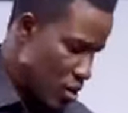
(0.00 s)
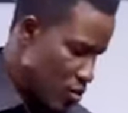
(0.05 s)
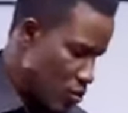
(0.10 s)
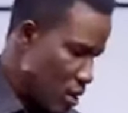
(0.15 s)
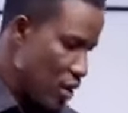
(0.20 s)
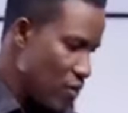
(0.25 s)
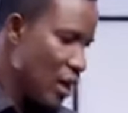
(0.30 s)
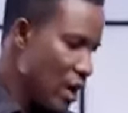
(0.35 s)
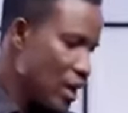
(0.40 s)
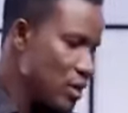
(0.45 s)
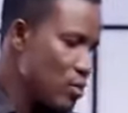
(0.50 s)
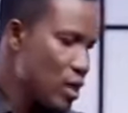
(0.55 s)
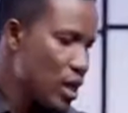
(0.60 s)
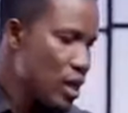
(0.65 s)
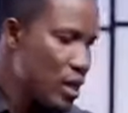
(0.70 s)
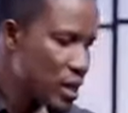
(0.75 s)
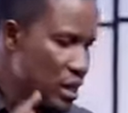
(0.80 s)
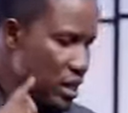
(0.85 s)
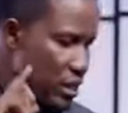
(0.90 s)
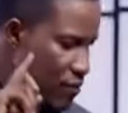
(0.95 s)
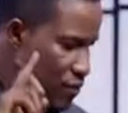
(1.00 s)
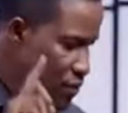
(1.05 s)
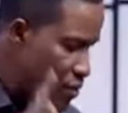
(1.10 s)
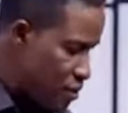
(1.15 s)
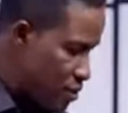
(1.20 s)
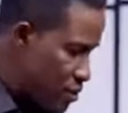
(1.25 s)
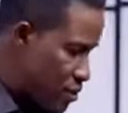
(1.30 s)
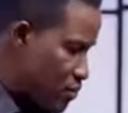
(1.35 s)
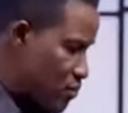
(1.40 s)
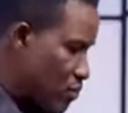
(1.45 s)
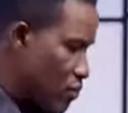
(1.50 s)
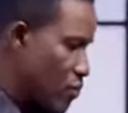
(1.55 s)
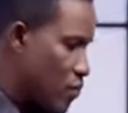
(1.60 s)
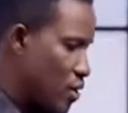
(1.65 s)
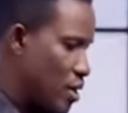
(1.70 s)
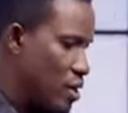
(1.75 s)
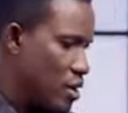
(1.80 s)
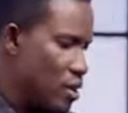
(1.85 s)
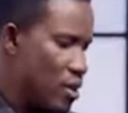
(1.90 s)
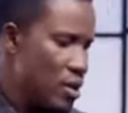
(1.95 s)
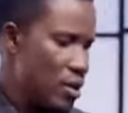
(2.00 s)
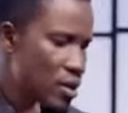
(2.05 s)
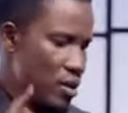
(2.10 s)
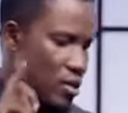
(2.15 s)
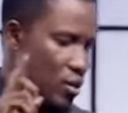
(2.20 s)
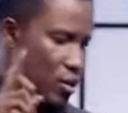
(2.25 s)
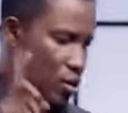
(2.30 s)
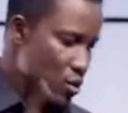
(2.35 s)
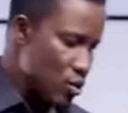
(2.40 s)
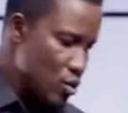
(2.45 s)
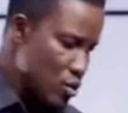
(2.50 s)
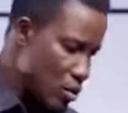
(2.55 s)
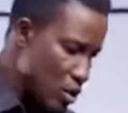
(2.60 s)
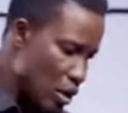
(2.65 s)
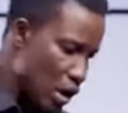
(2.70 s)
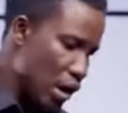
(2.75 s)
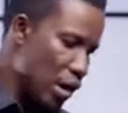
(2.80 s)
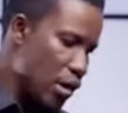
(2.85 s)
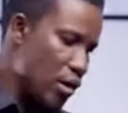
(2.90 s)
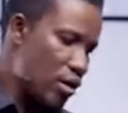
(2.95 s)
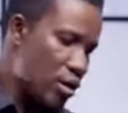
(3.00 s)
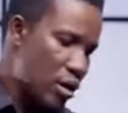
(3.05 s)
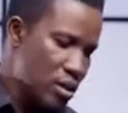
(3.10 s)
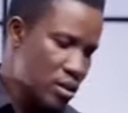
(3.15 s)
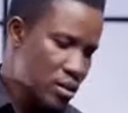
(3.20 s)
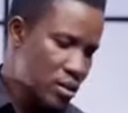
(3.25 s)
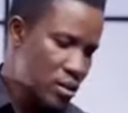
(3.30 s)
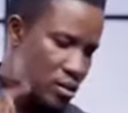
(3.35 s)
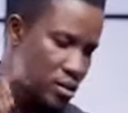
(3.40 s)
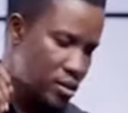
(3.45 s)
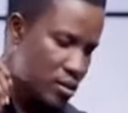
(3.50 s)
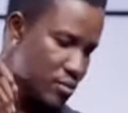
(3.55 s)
Whatever you leave, to God